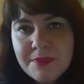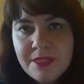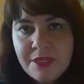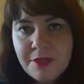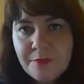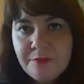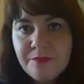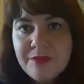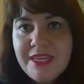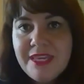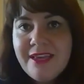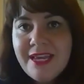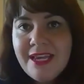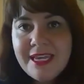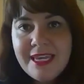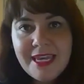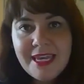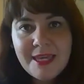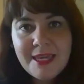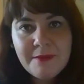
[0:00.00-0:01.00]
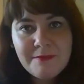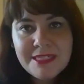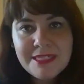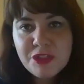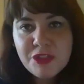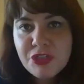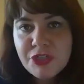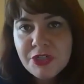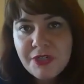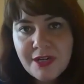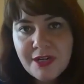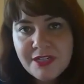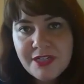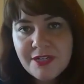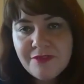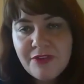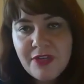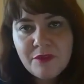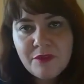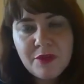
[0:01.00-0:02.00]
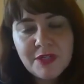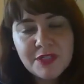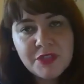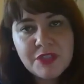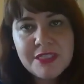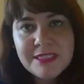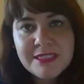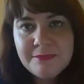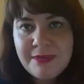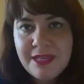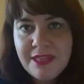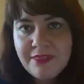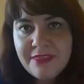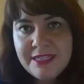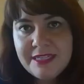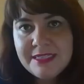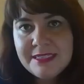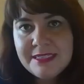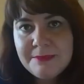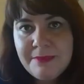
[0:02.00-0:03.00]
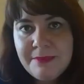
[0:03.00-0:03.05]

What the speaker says: So again, message your doctor if you have questions about this,